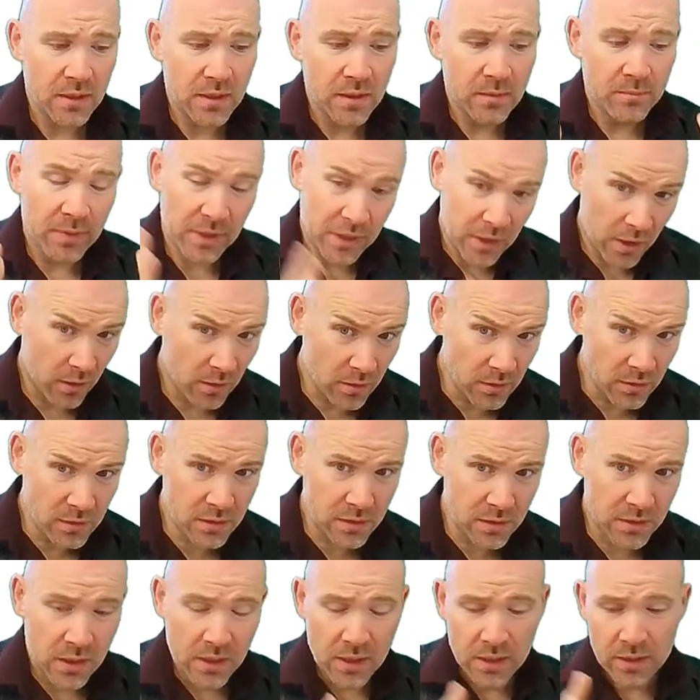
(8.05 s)

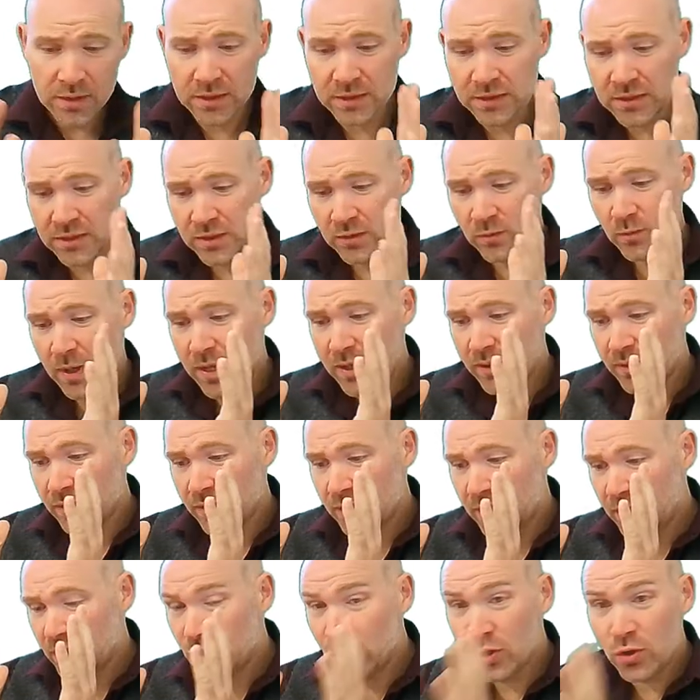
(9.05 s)
Because this is when
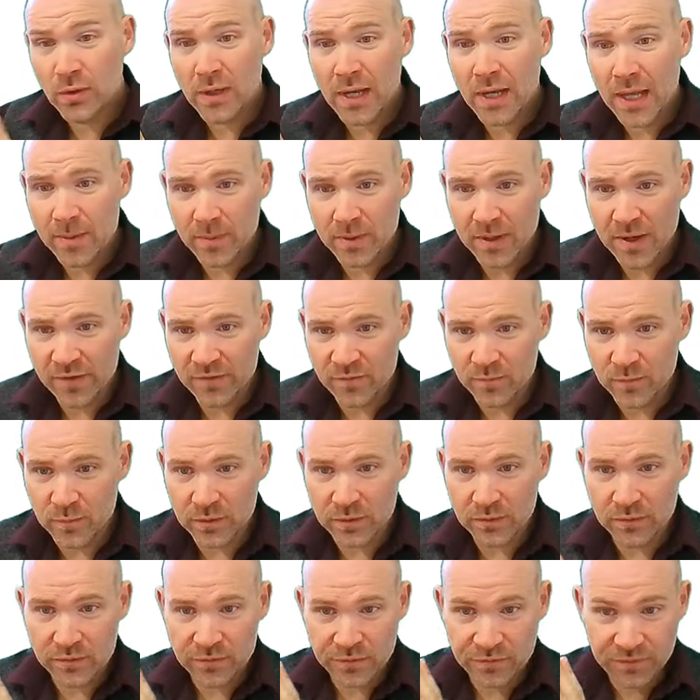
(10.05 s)
the new Labour
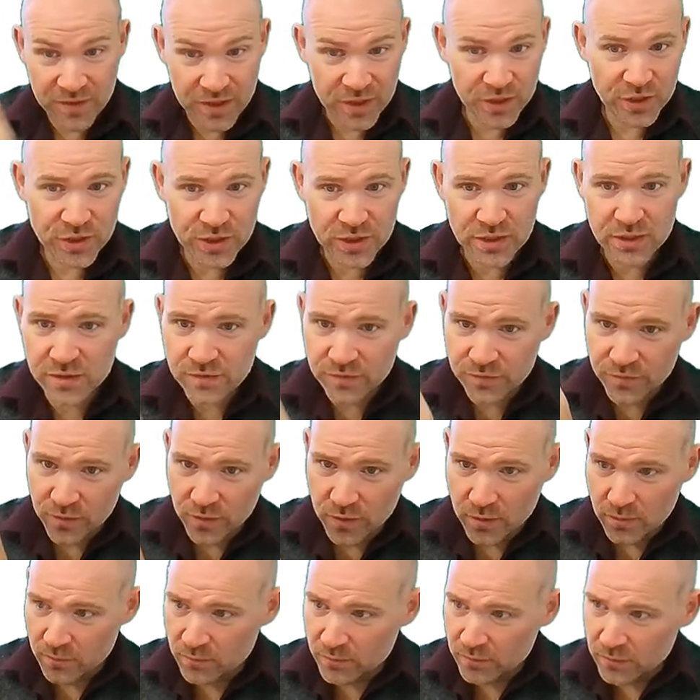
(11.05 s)
government finishes
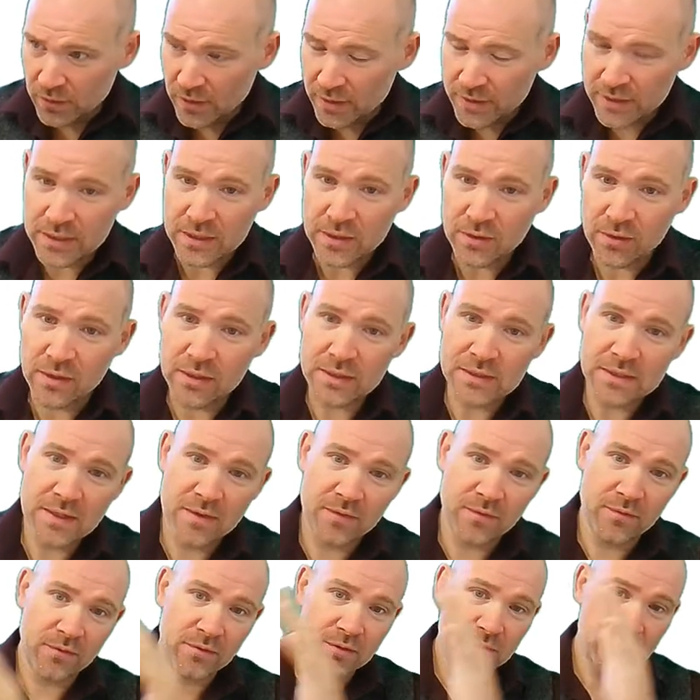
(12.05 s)
from
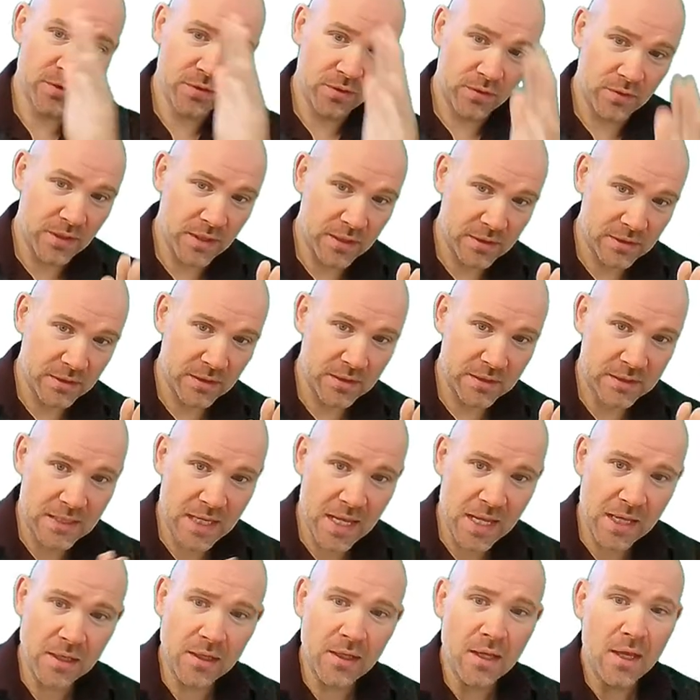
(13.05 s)
1997 to
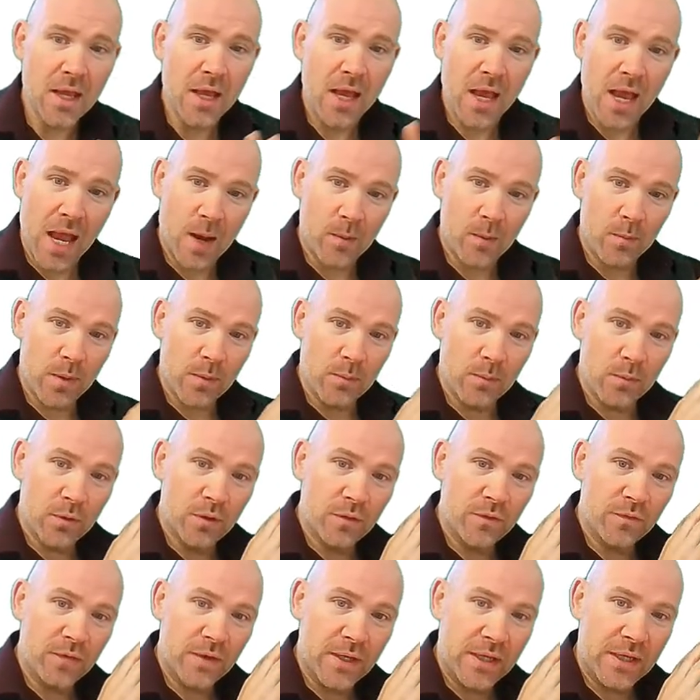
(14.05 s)
2010, and we
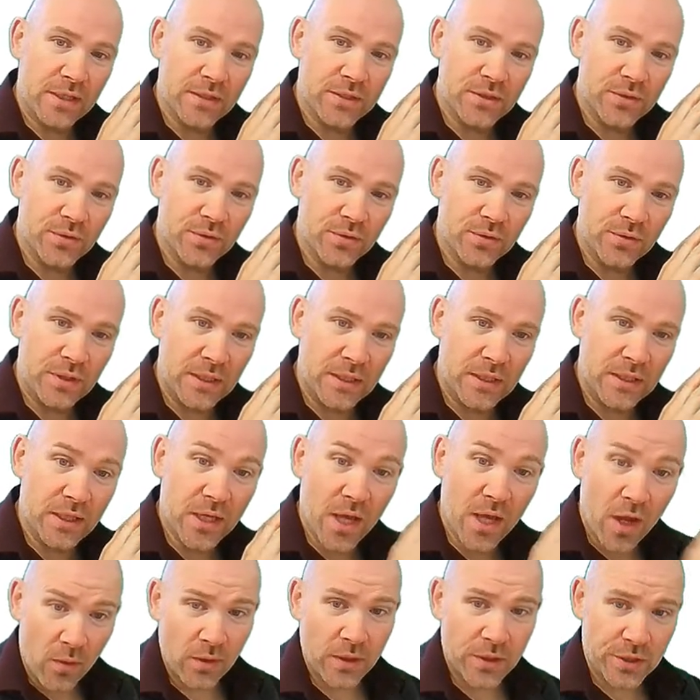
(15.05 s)
move into the
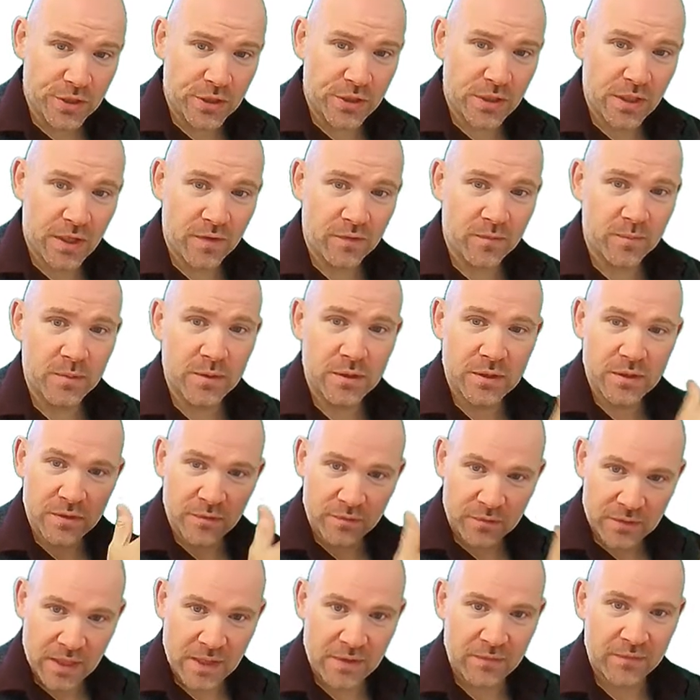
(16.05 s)
coalition governments
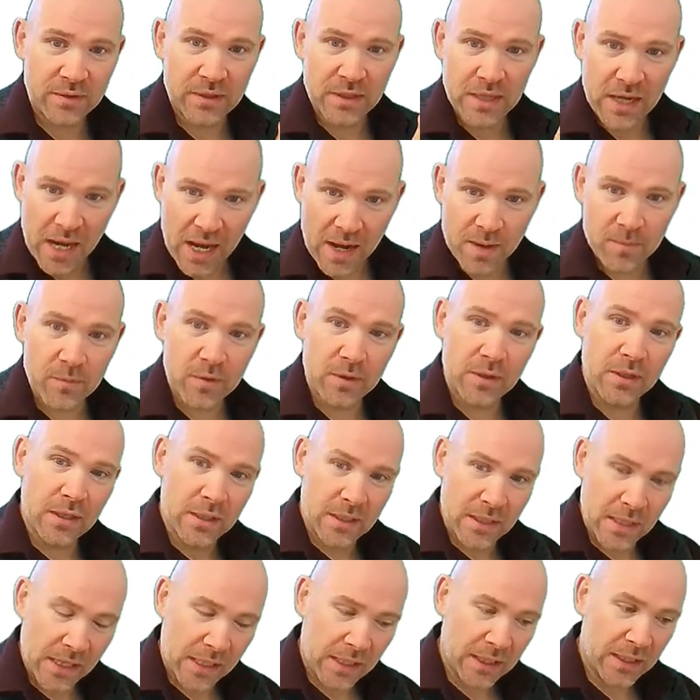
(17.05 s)
of David Cameron and
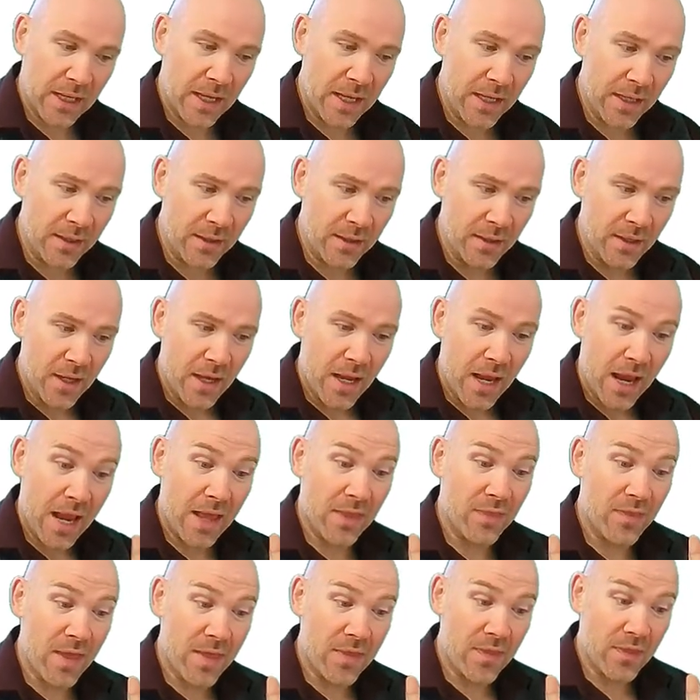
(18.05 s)
Nick Clegg,
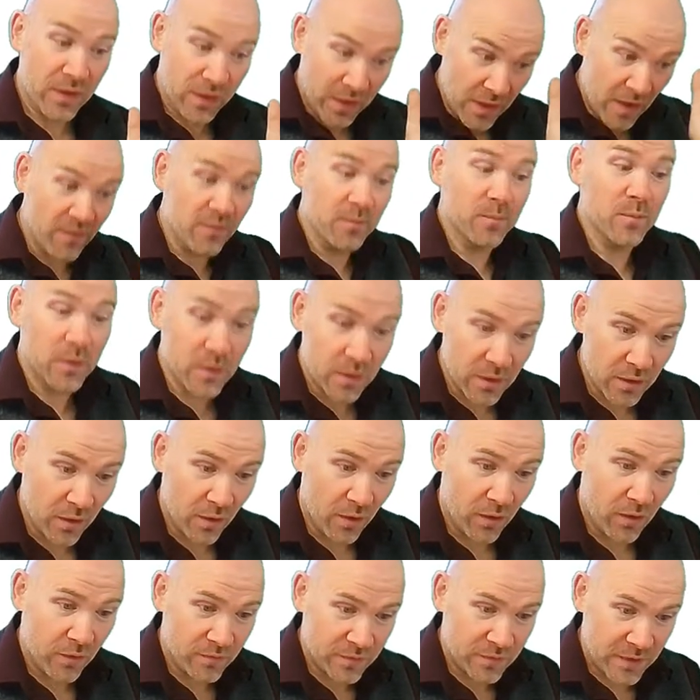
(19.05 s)
and then the government
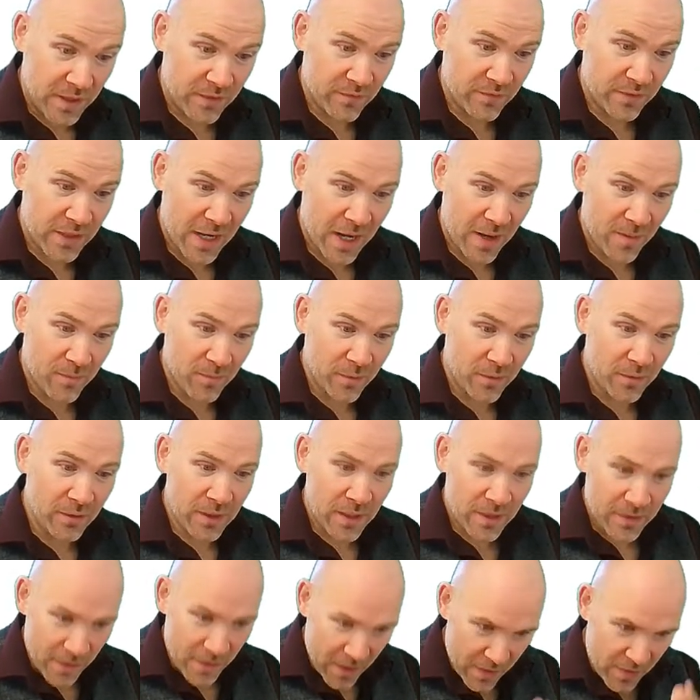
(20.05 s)
of David Cameron,
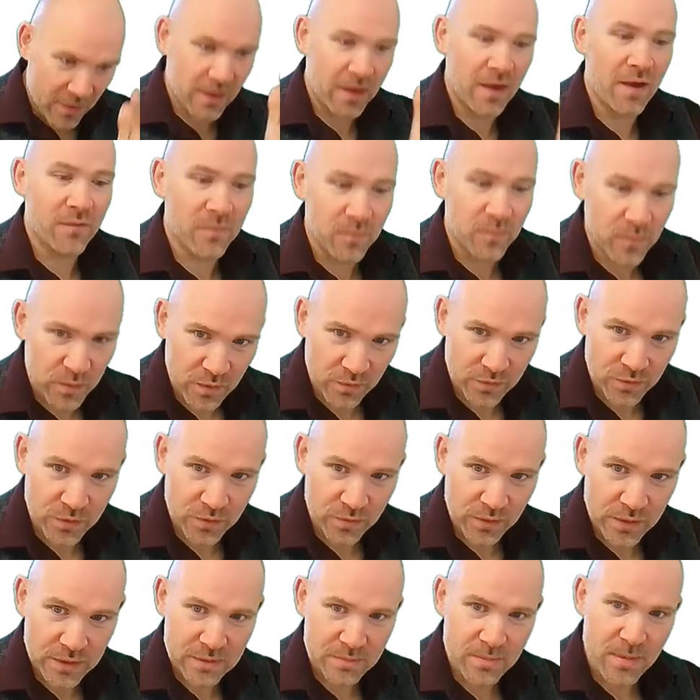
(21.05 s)
and then the government of
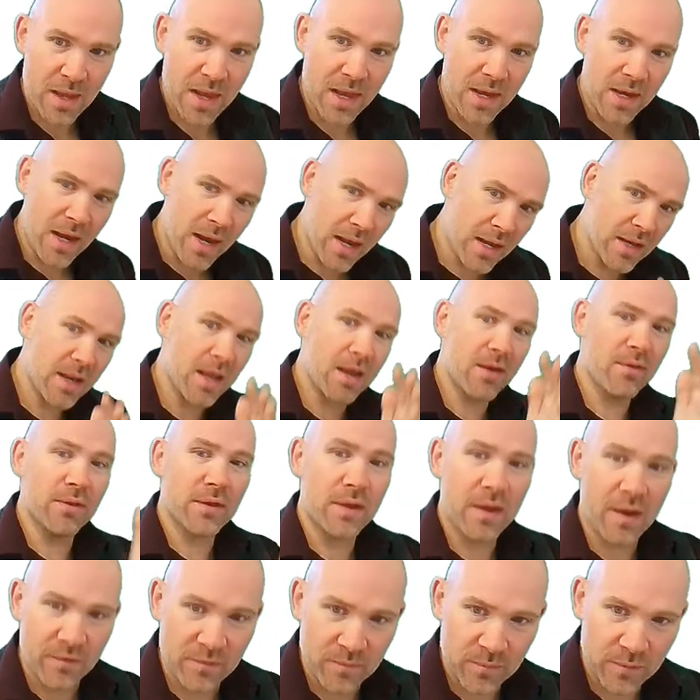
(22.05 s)
Theresa May, and now the
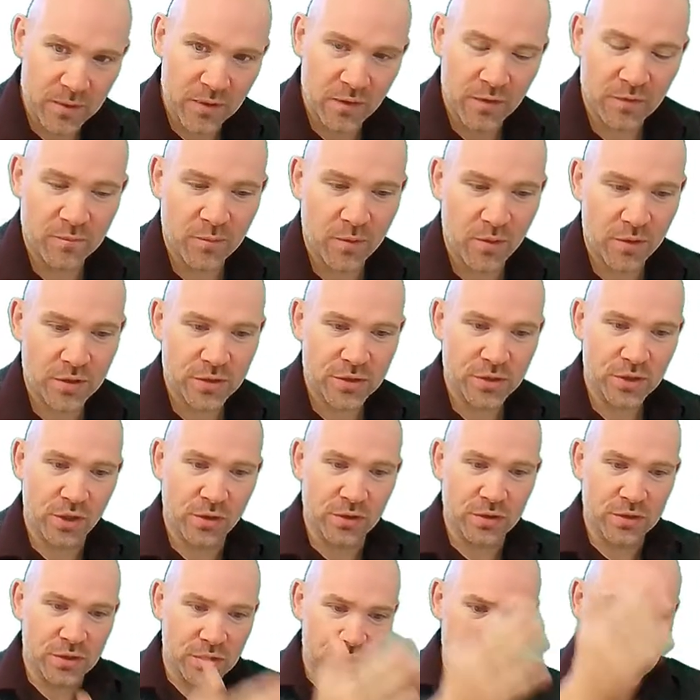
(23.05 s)
government of Boris Johnson.